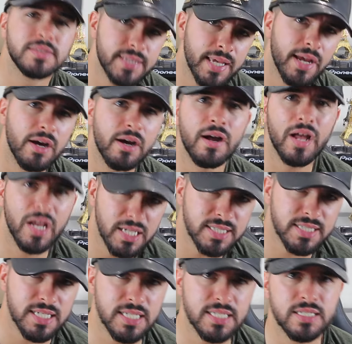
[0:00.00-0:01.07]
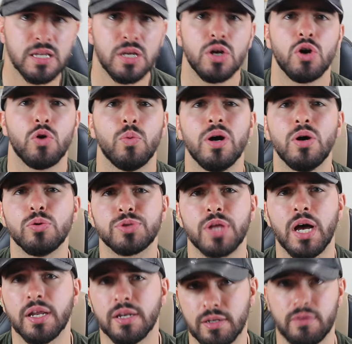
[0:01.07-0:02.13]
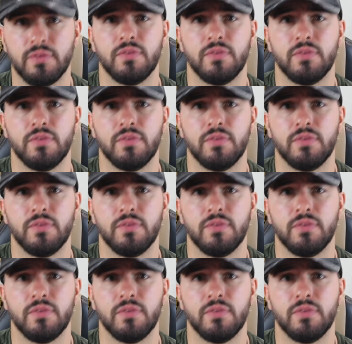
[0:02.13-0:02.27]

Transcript: Tea, Azis, well done.